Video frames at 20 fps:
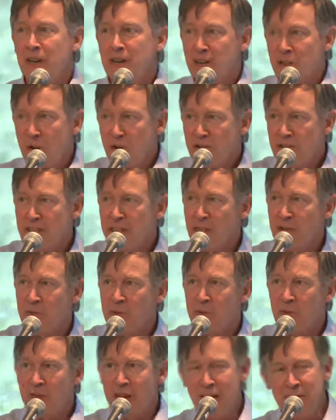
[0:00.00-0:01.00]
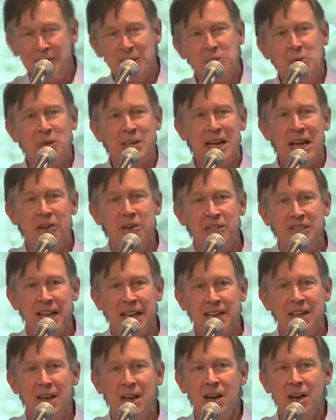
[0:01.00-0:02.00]
Coke's sales would go down. They'd do a
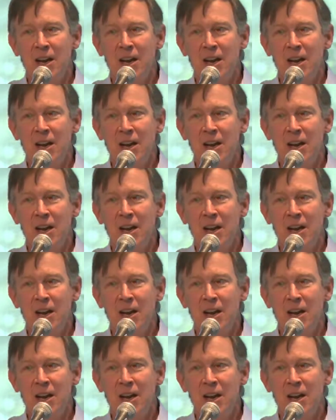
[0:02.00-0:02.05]
counterattack.